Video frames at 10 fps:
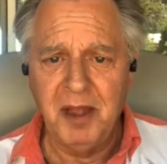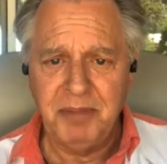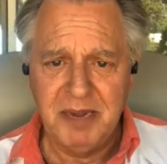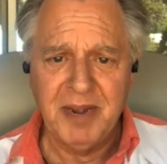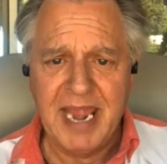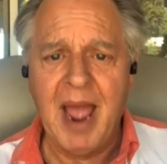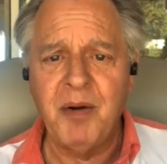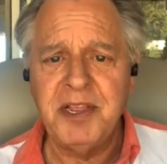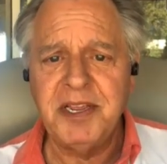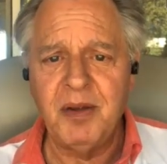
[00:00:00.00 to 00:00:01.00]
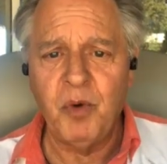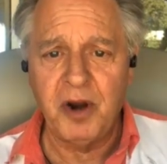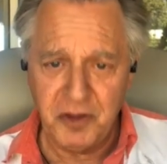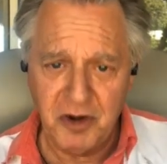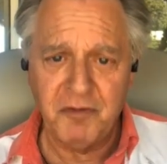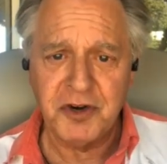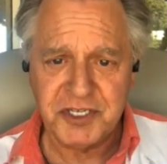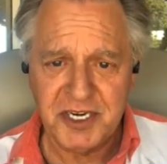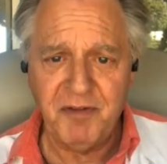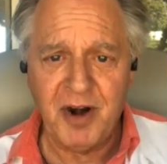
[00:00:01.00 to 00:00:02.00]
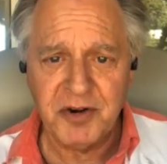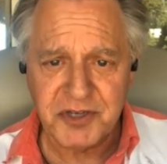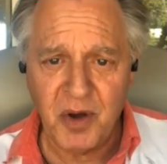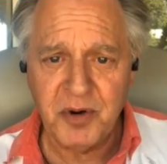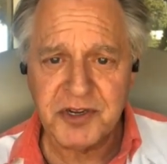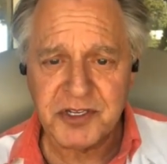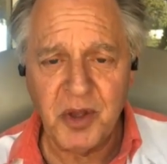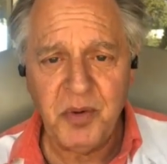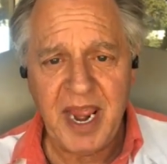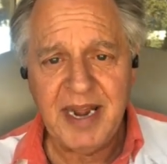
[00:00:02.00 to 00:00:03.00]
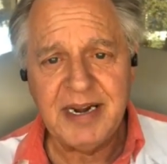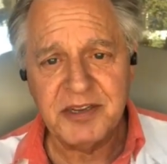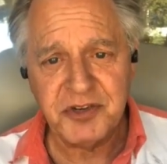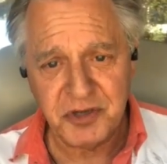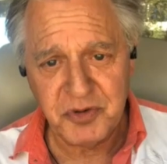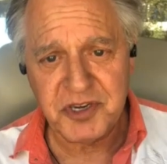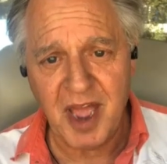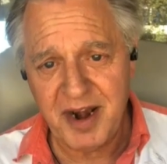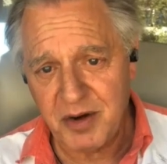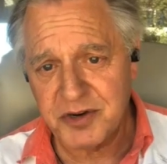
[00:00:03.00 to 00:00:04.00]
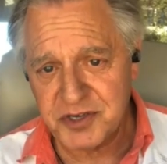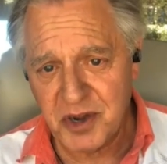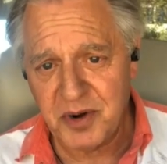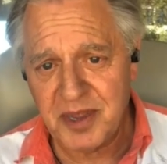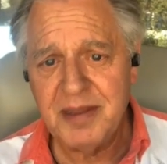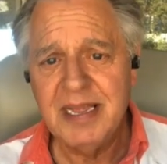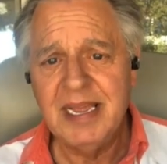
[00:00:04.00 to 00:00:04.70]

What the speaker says: Pima County, where the University of Arizona is located, is Tucson, Arizona,